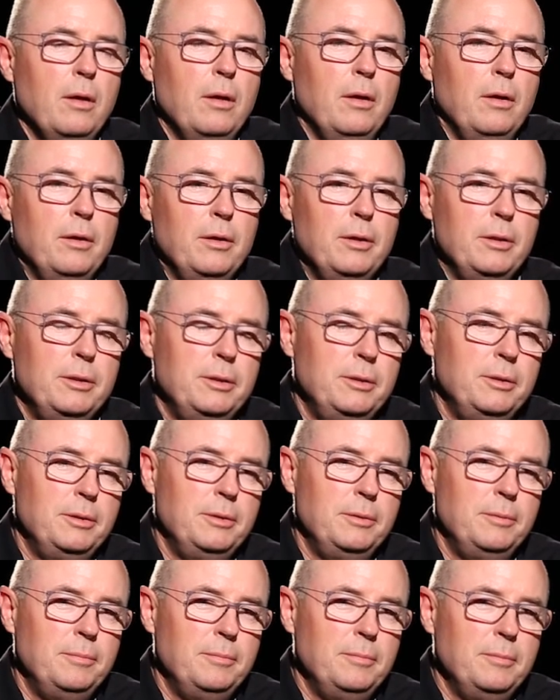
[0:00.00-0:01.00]
Not
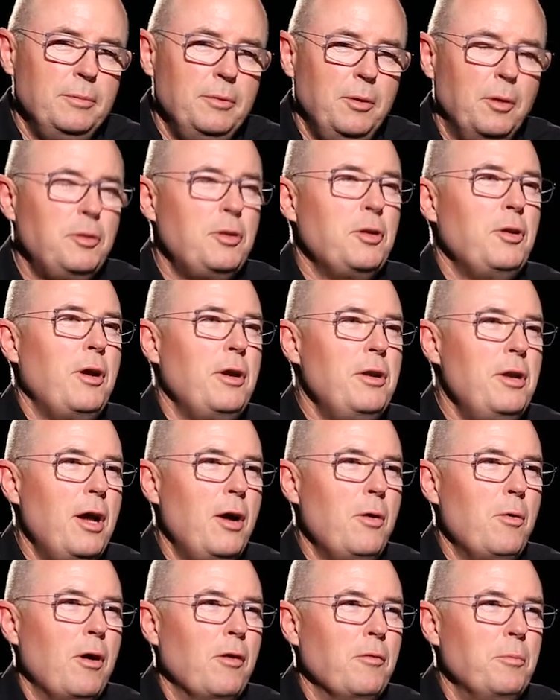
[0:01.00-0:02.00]
that I
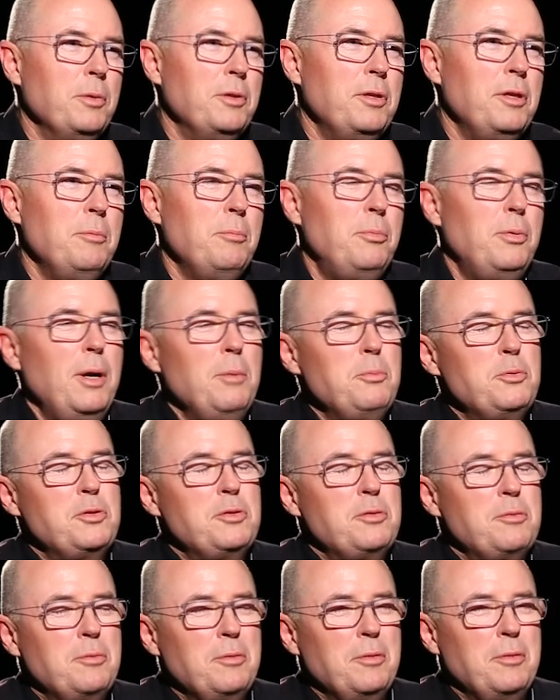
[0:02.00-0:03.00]
know of, but then
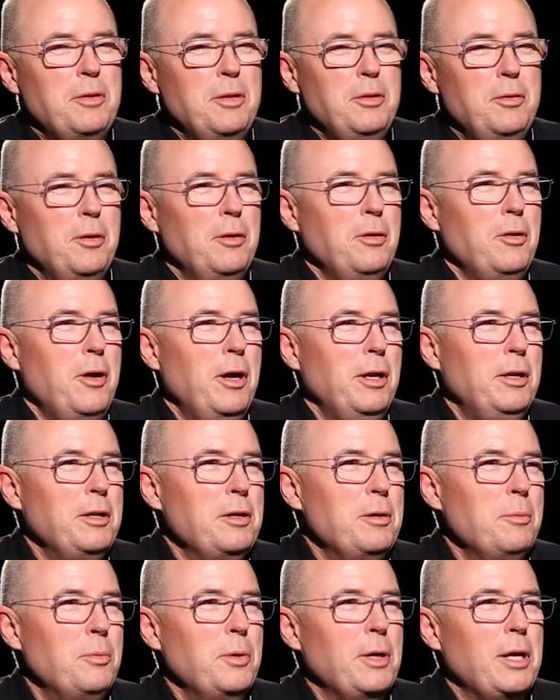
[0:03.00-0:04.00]
perhaps they're not likely
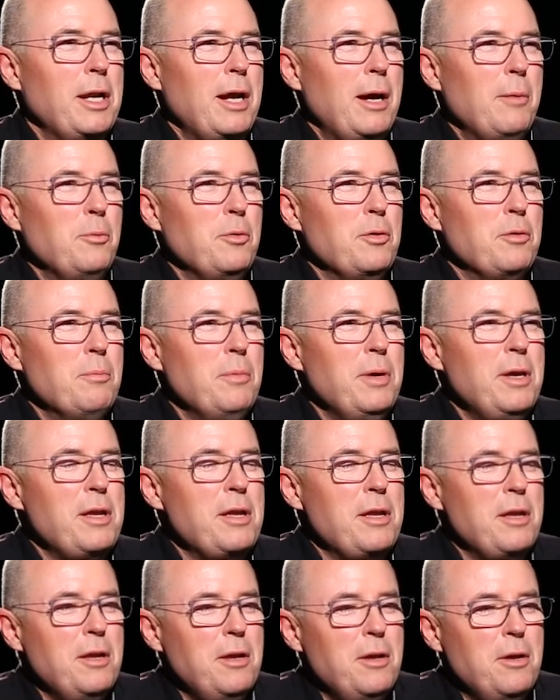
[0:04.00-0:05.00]
to bring it up with
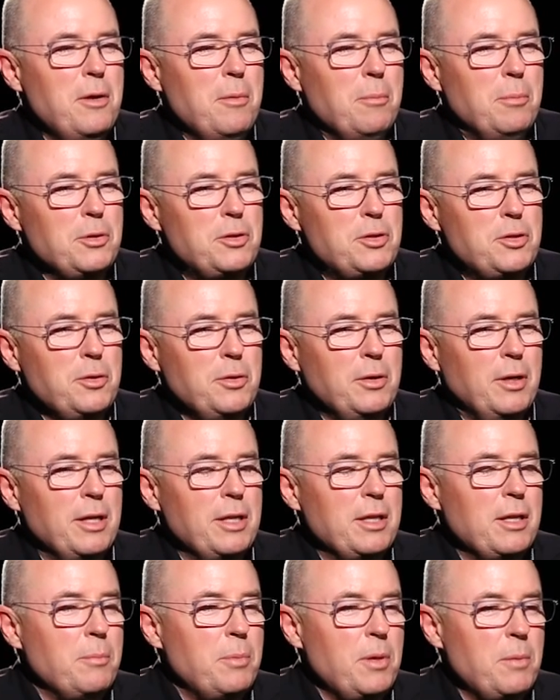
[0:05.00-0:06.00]
me. But
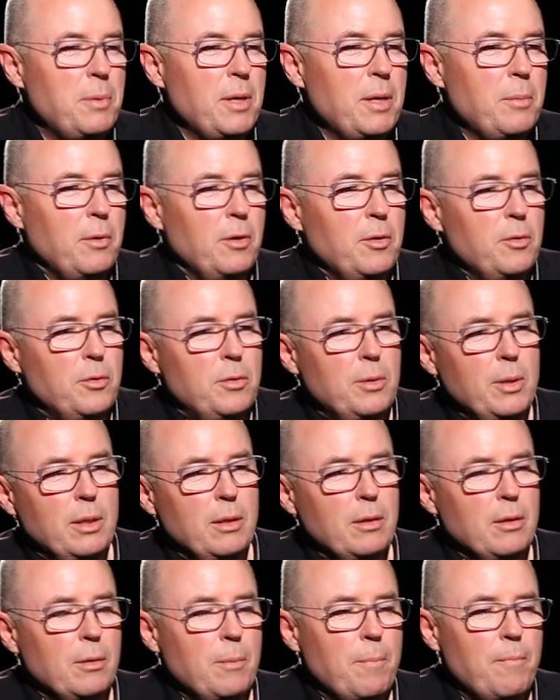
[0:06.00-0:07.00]
certainly there'd be people who
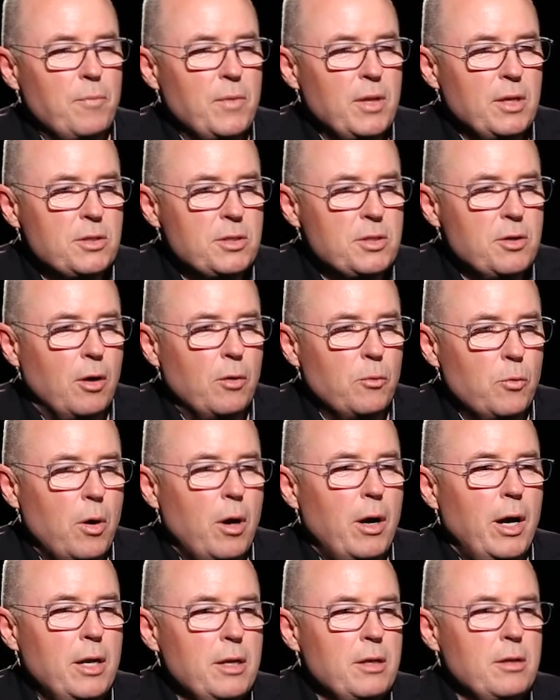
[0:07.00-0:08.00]
think it's not
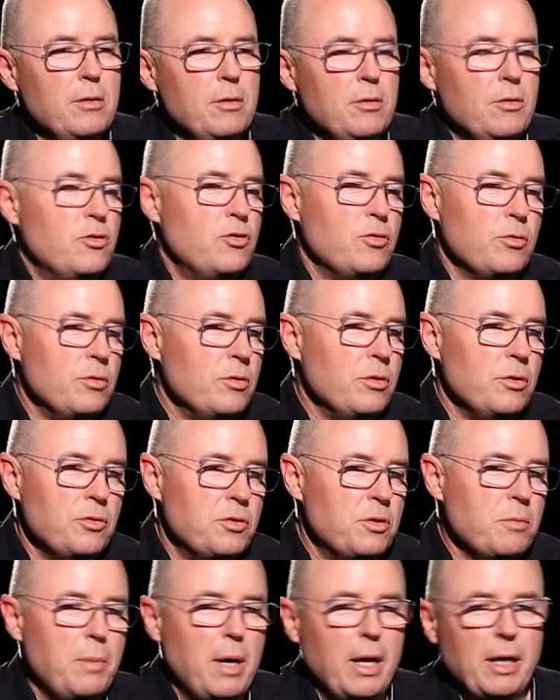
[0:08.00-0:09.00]
right, you shouldn't
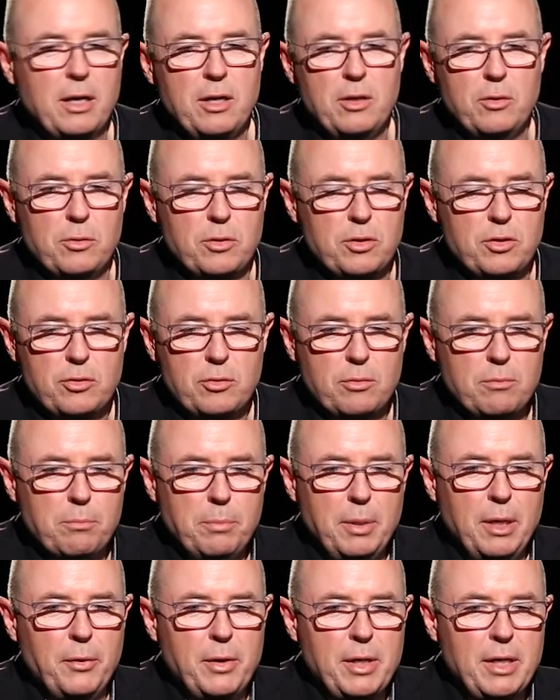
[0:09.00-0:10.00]
use the buggy or you shouldn't
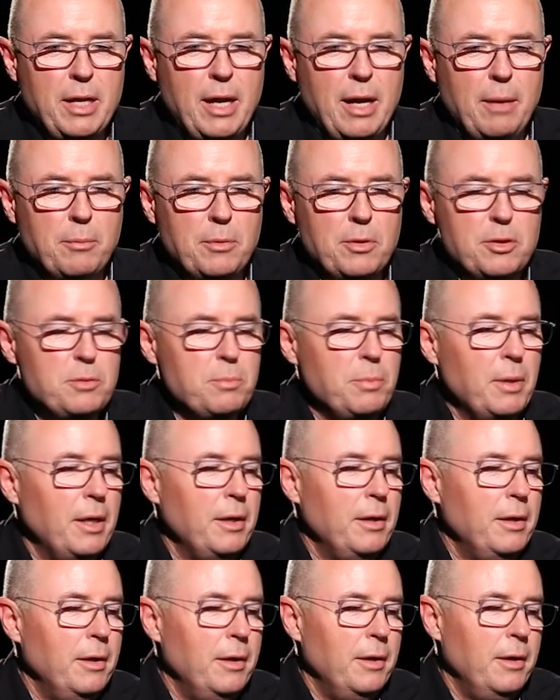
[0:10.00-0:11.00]
bury cameras,
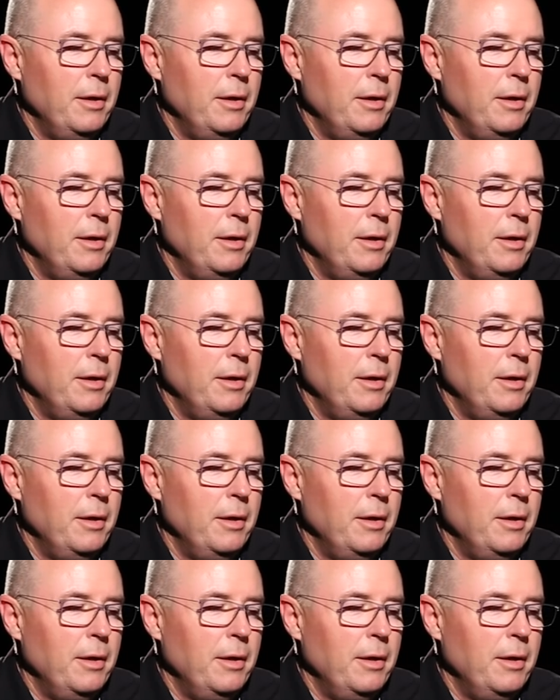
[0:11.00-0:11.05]
but